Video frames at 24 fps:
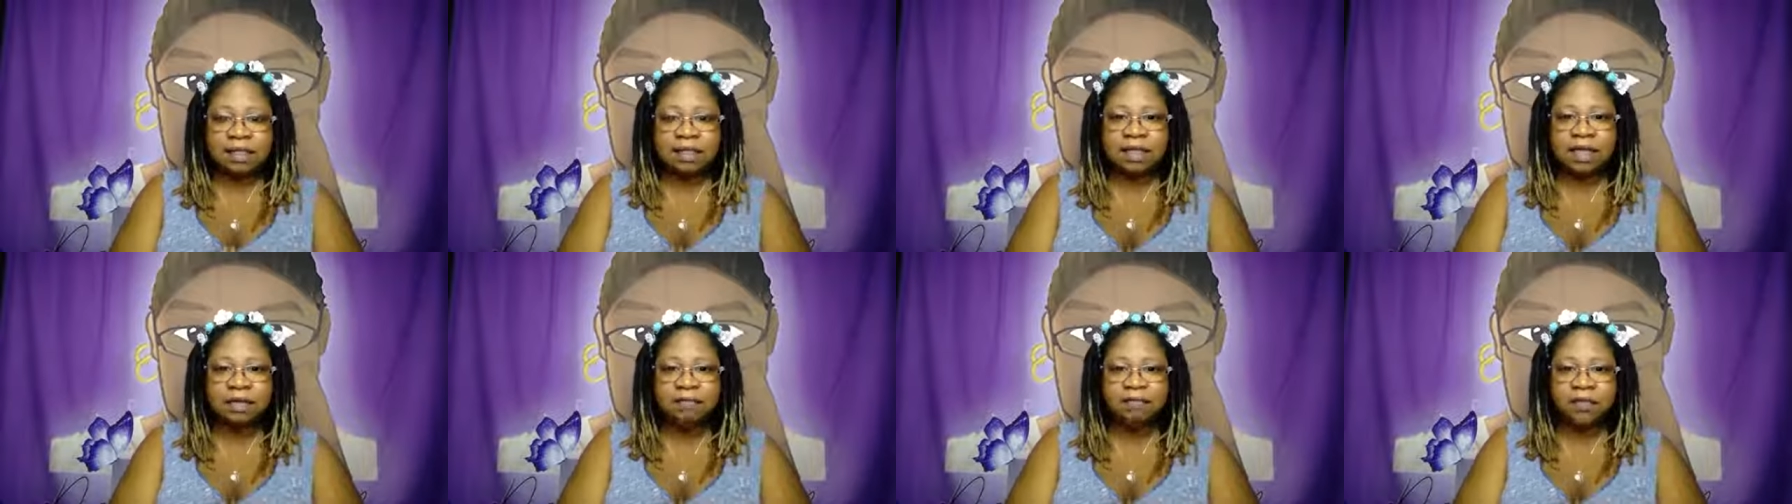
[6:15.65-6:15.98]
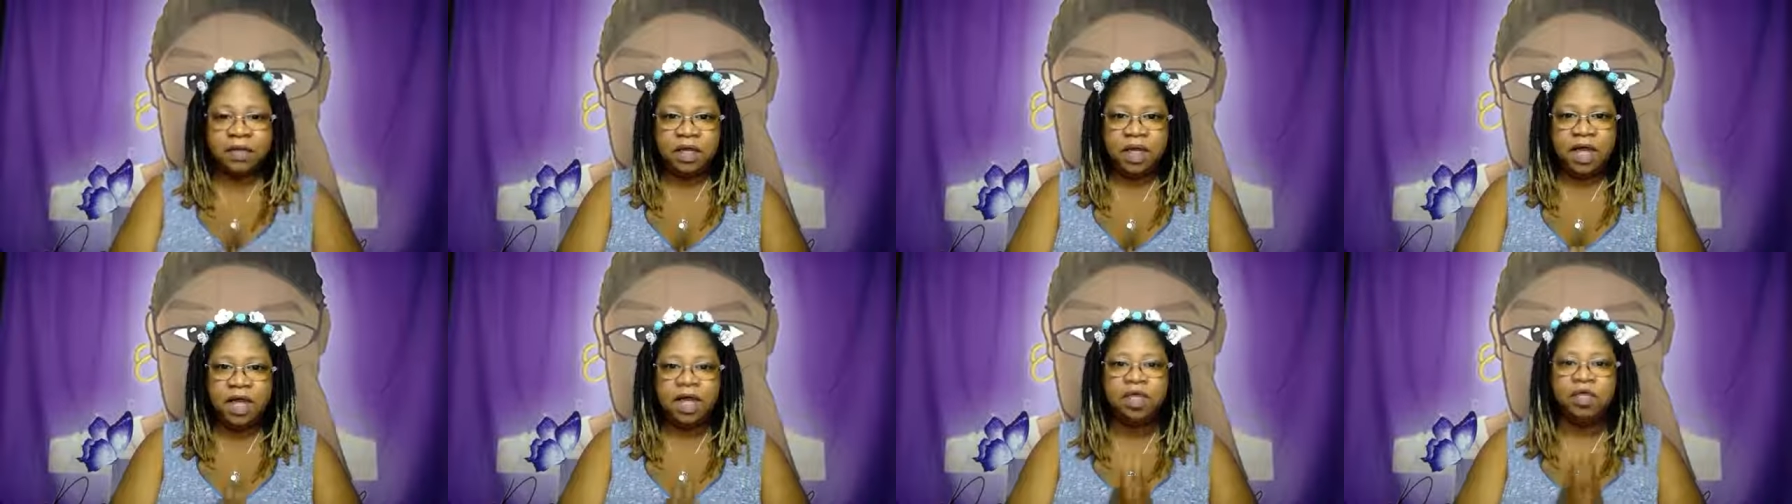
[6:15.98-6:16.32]

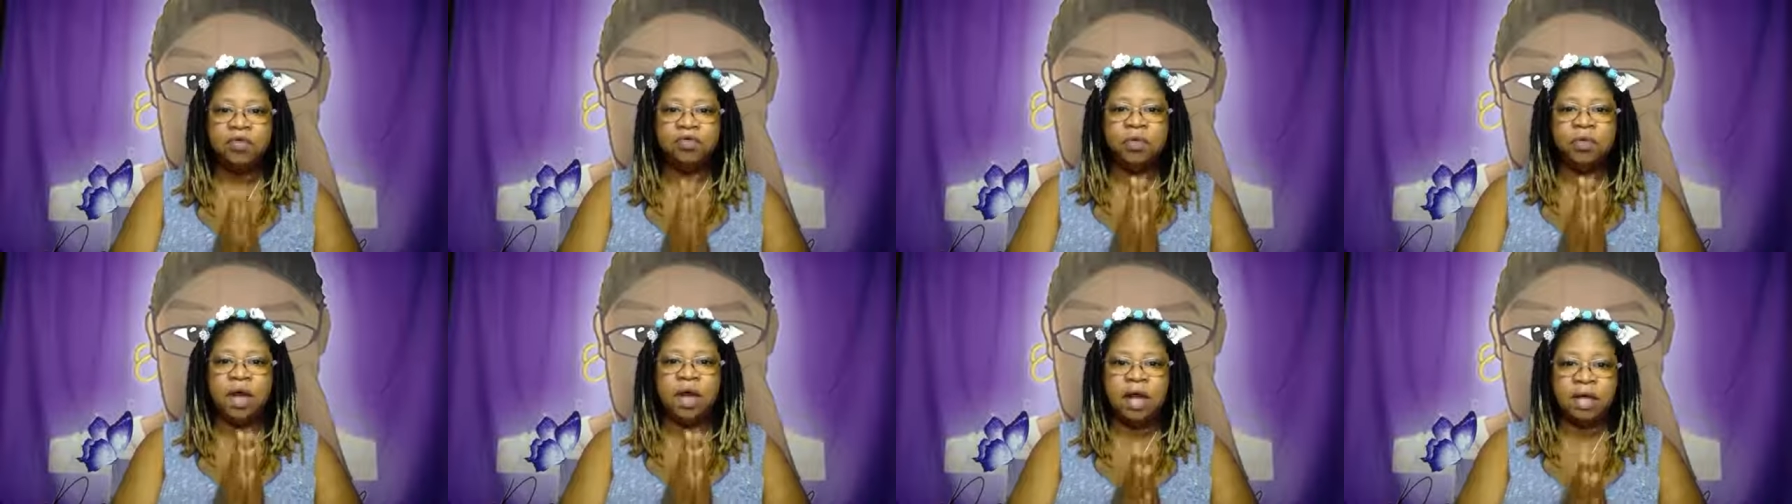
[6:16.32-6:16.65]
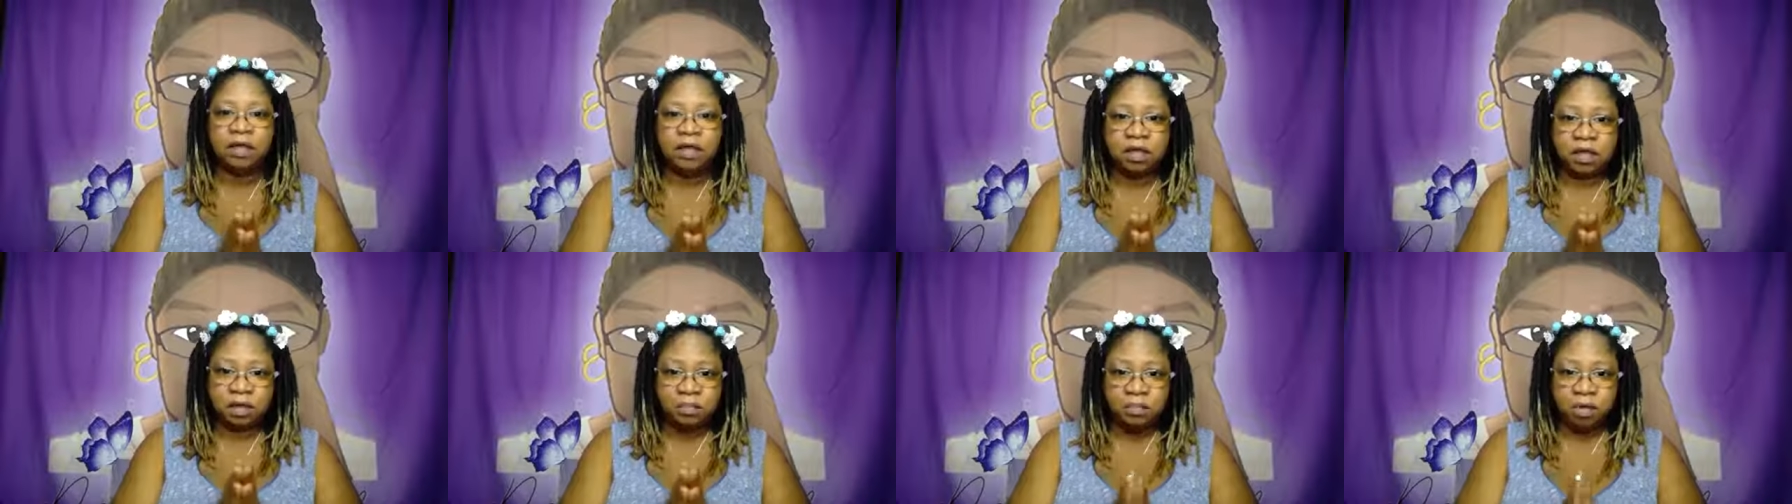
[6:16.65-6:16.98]
something and you
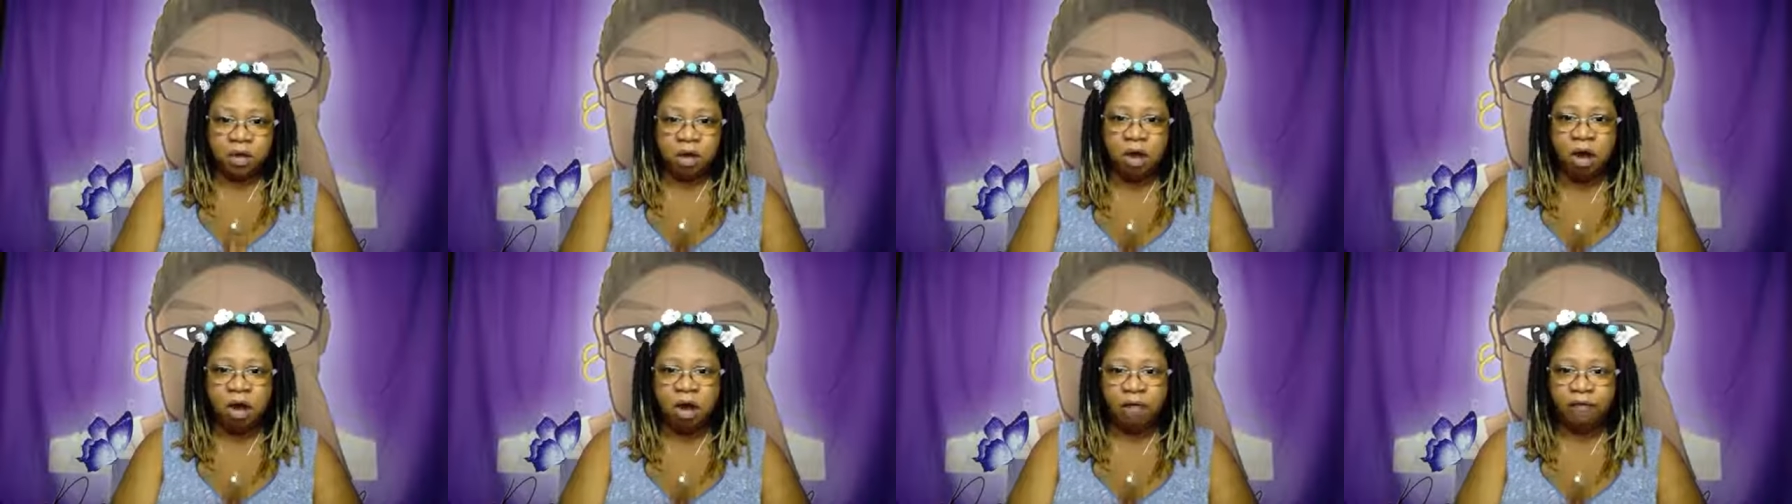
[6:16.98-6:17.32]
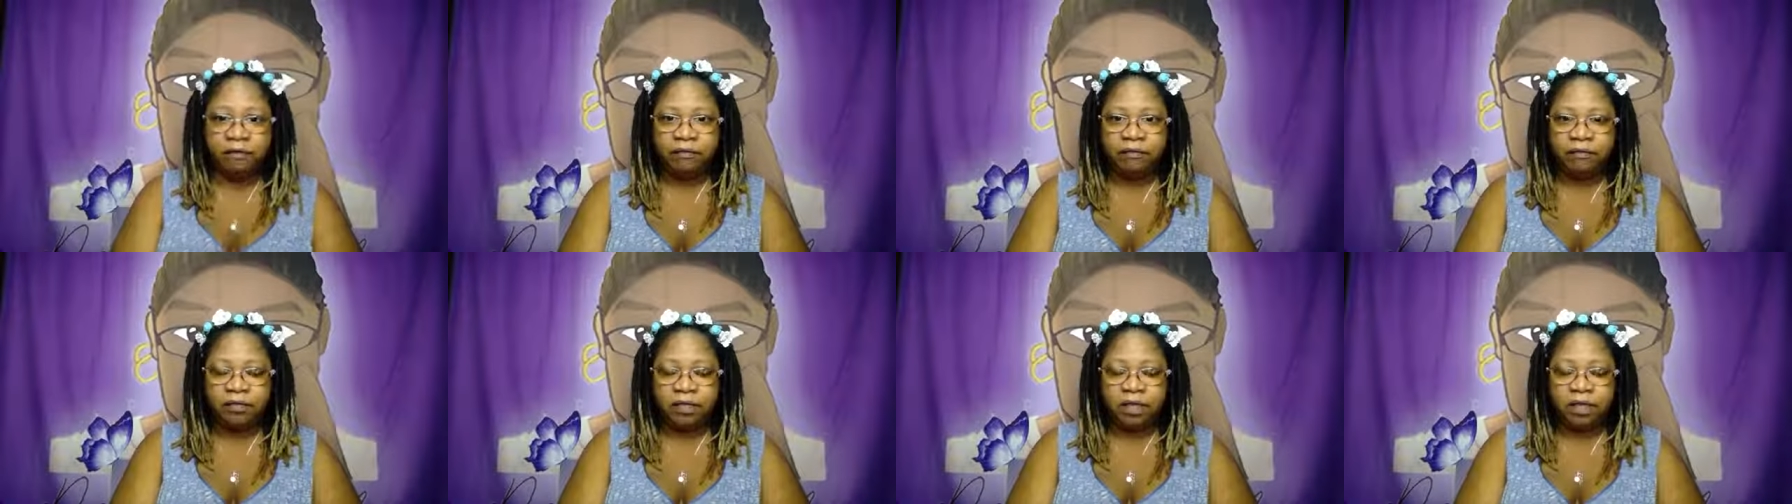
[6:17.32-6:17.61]
cut them off,